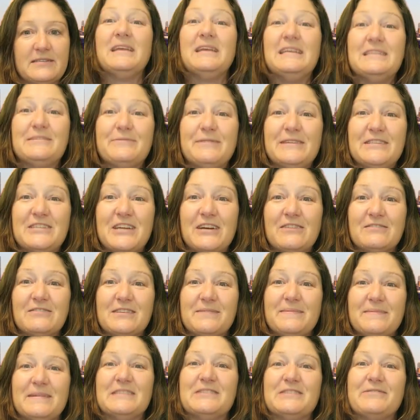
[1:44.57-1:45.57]
Please reach out
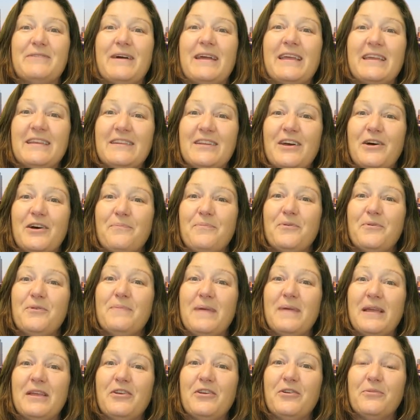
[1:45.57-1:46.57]
to me so I can help you
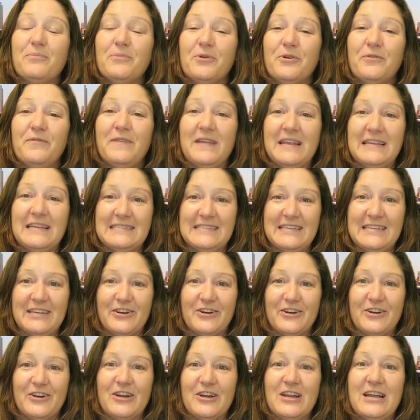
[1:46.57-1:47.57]
make your move
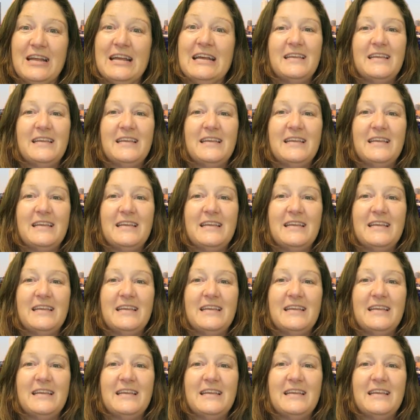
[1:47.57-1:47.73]
easier.